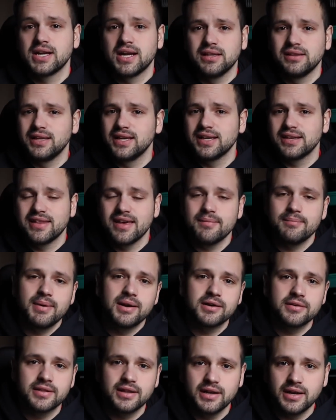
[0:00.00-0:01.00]
I like that
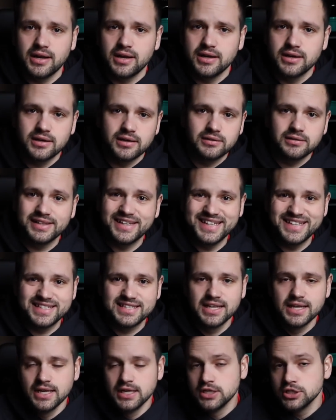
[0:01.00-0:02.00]
better than an
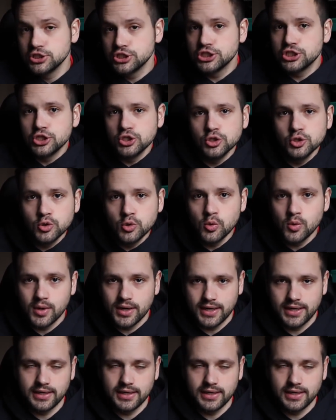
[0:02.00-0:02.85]
Elite 2,